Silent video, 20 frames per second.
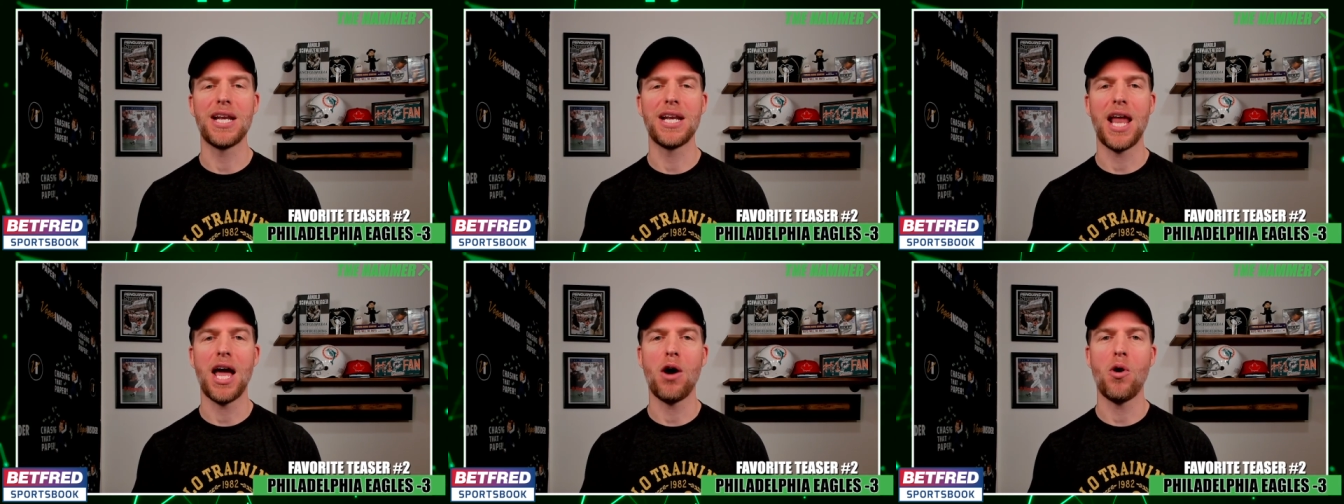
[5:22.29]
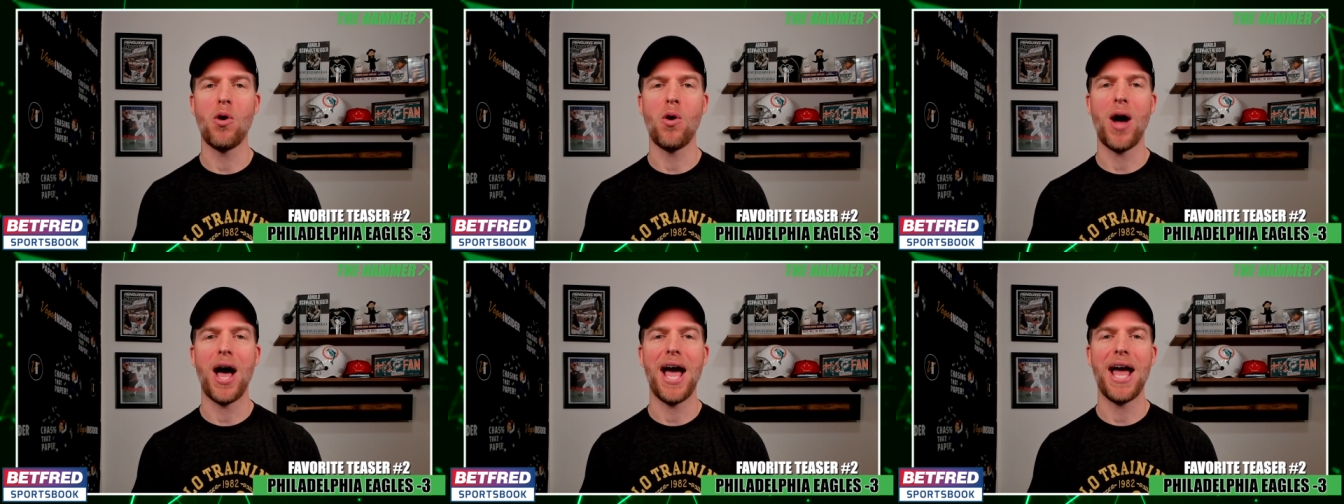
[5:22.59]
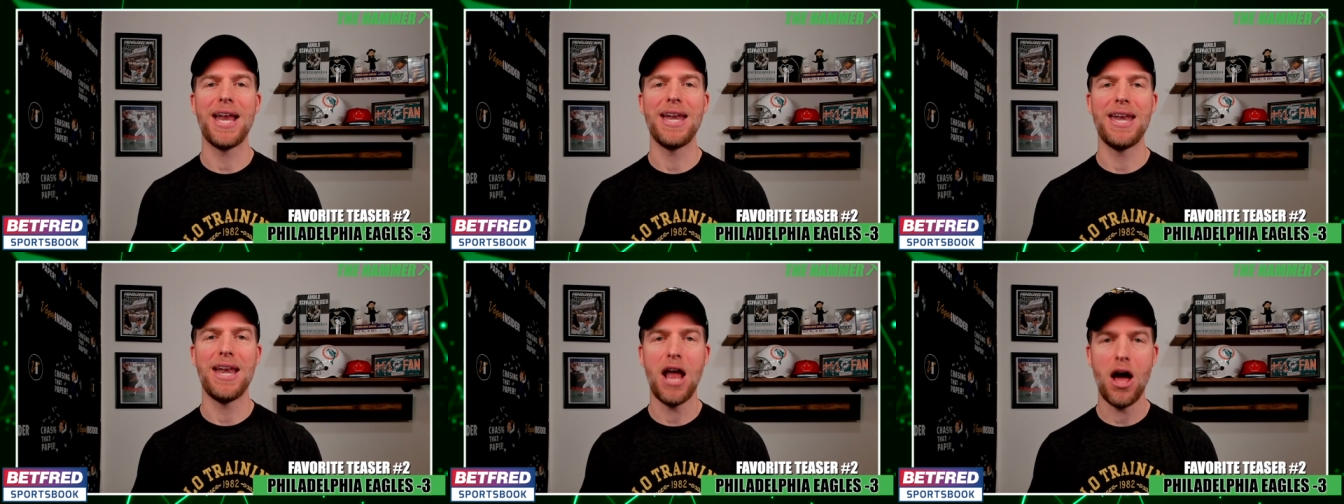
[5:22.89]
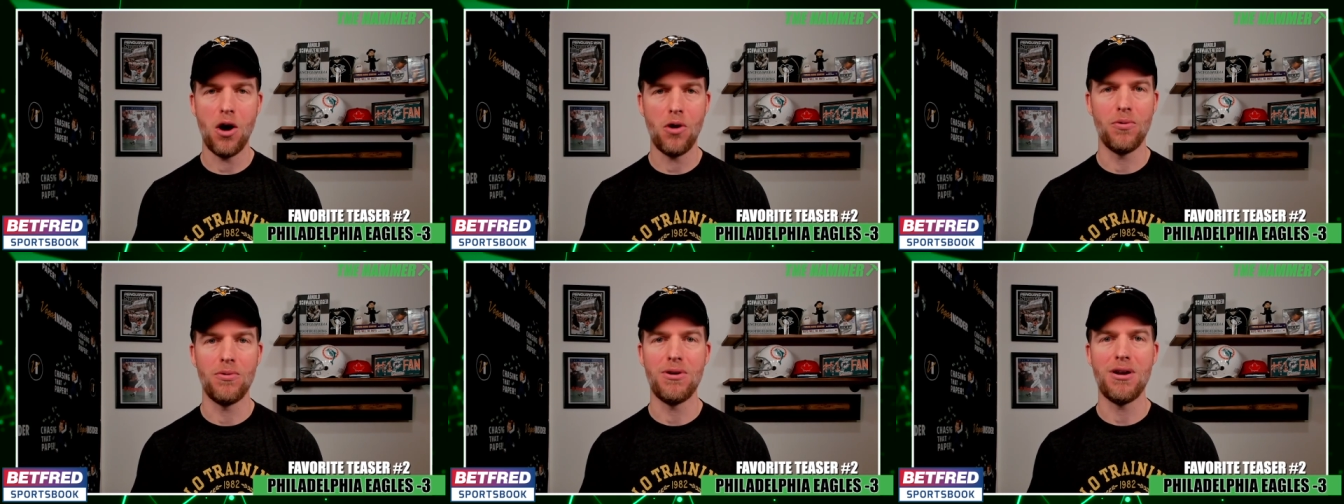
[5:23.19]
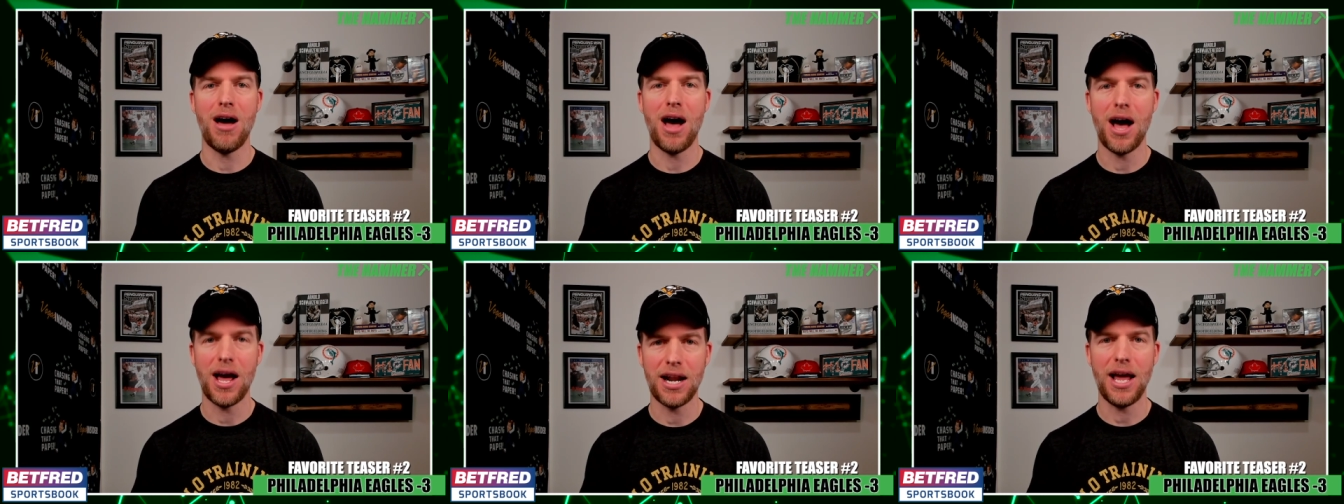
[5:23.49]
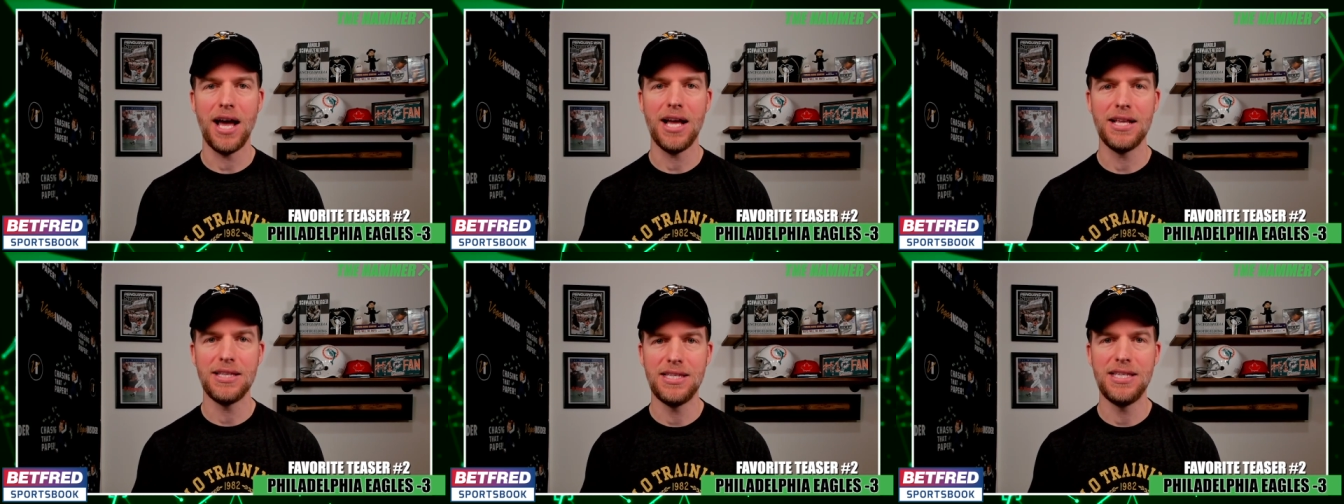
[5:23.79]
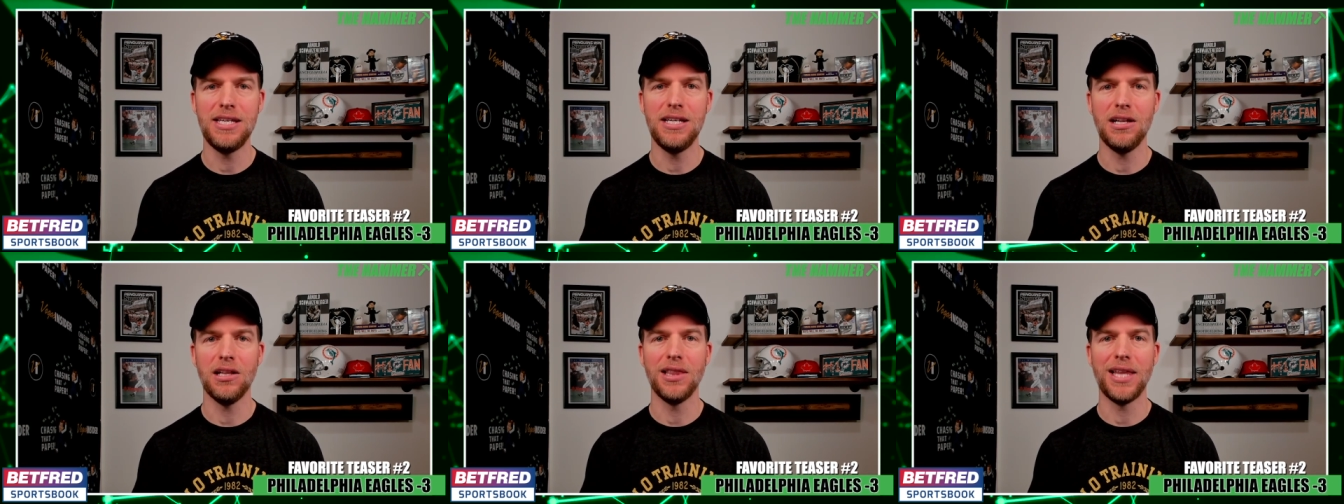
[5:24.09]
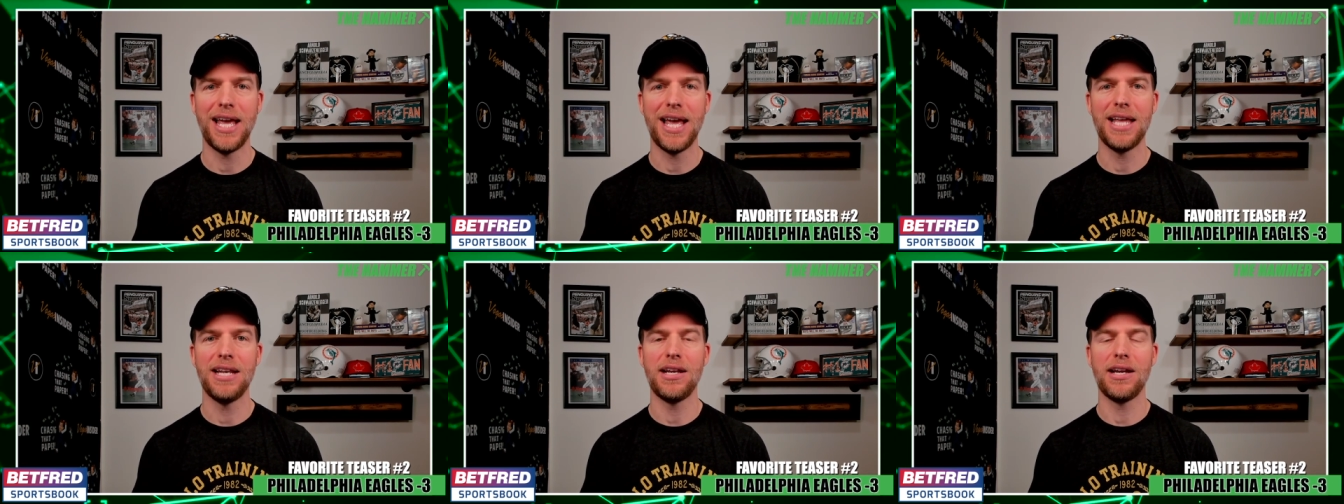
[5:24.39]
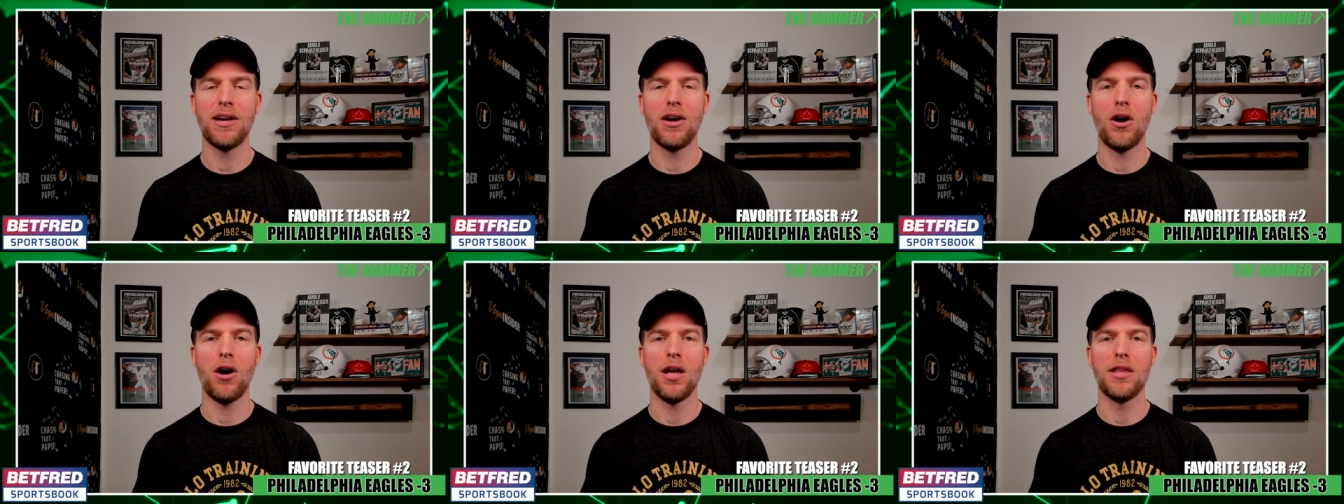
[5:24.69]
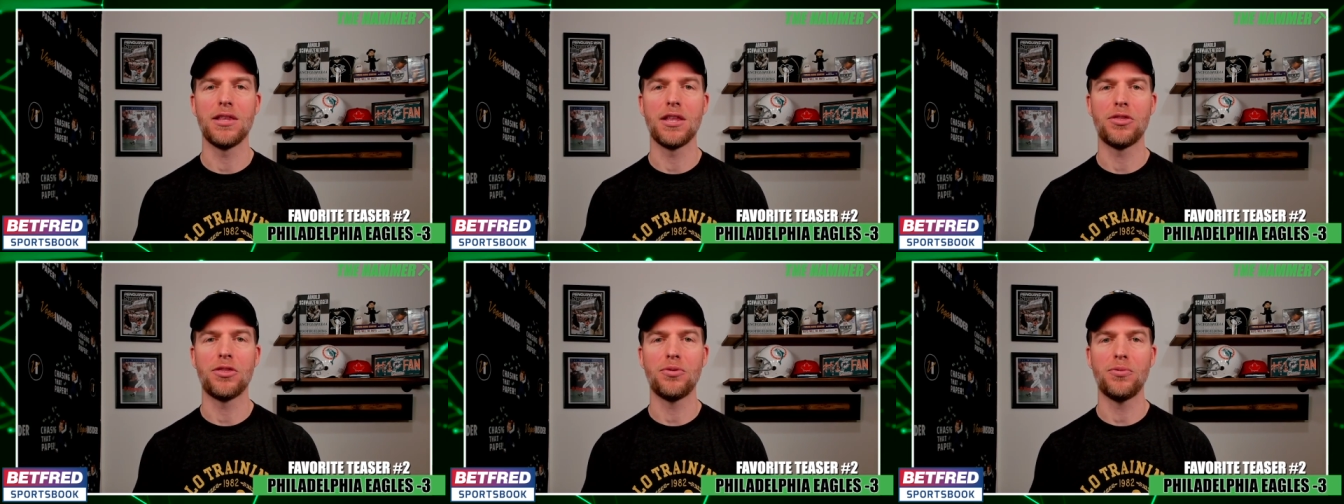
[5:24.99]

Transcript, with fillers: Now, I know, not ideal landing on the